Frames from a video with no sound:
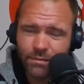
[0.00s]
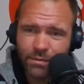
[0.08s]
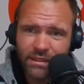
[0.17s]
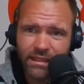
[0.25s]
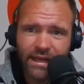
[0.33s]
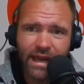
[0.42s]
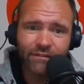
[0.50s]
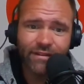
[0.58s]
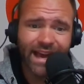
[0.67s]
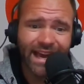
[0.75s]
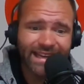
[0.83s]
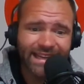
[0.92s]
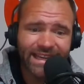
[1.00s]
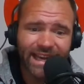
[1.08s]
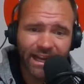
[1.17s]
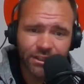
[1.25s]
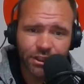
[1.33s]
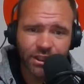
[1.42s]
but didn't have any
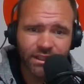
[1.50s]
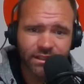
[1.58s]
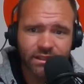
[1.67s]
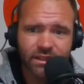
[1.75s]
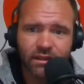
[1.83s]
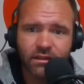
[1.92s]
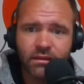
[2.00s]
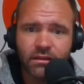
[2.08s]
catches,